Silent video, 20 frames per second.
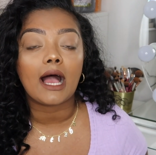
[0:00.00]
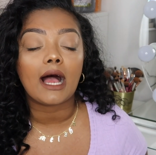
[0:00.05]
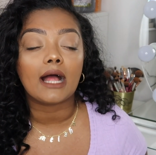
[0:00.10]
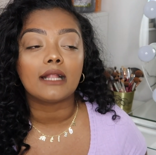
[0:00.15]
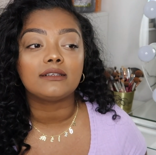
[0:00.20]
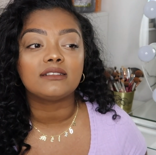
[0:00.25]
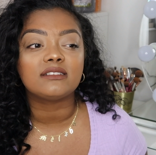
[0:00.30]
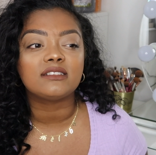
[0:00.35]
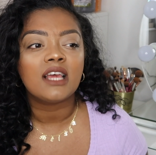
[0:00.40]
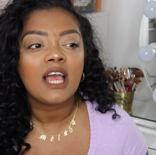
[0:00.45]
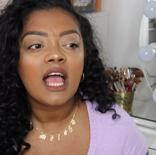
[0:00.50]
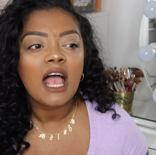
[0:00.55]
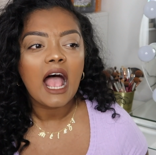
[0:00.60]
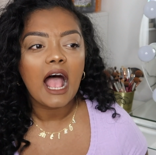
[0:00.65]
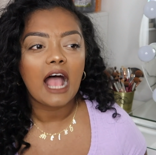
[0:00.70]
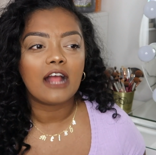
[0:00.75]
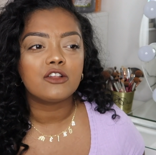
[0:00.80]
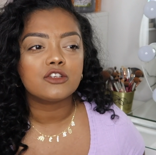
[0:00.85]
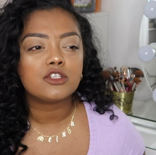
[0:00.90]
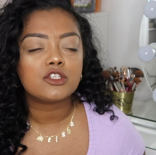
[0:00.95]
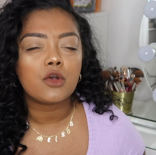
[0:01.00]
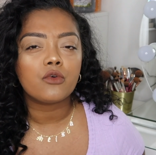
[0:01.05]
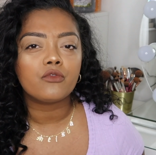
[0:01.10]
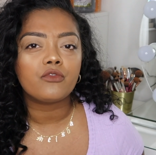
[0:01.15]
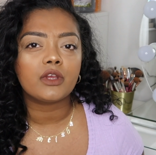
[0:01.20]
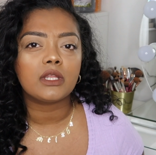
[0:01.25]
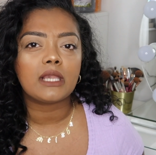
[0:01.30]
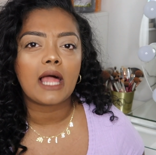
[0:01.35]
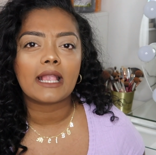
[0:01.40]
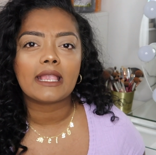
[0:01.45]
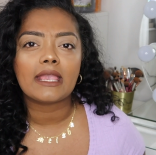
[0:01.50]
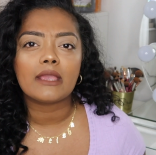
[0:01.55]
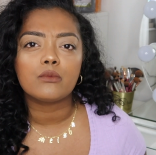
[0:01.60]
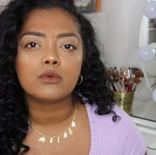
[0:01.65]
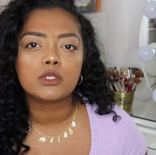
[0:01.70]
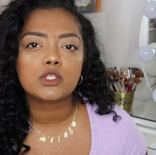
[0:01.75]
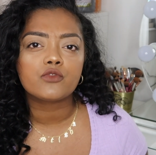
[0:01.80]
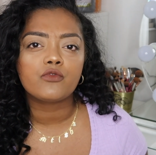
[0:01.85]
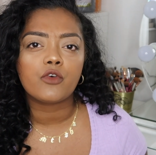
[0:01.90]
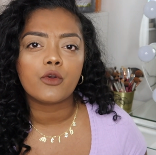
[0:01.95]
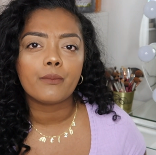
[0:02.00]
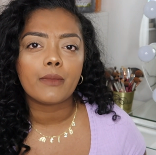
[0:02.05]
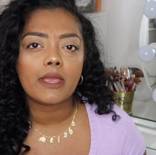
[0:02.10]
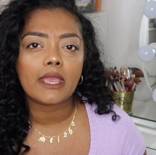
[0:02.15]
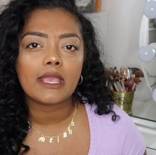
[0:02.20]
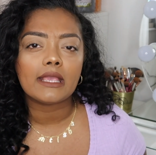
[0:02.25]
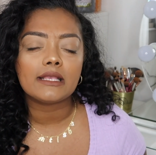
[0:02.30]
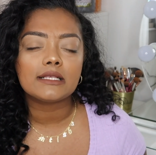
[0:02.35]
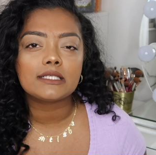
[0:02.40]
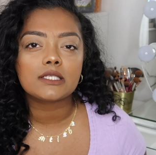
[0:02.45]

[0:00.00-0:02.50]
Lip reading: and I just don't feel like it was for me,